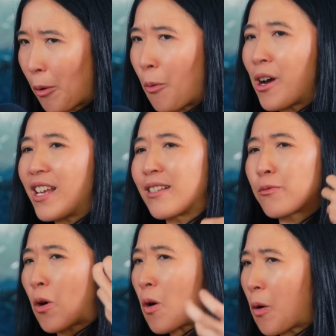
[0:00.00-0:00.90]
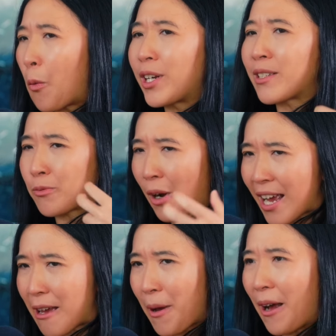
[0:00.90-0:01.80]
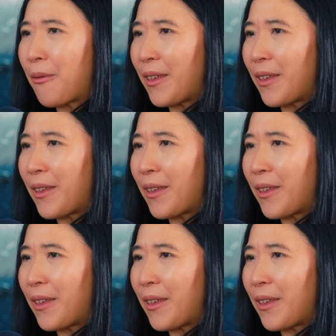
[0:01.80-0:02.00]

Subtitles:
well, what is wrong or what is right about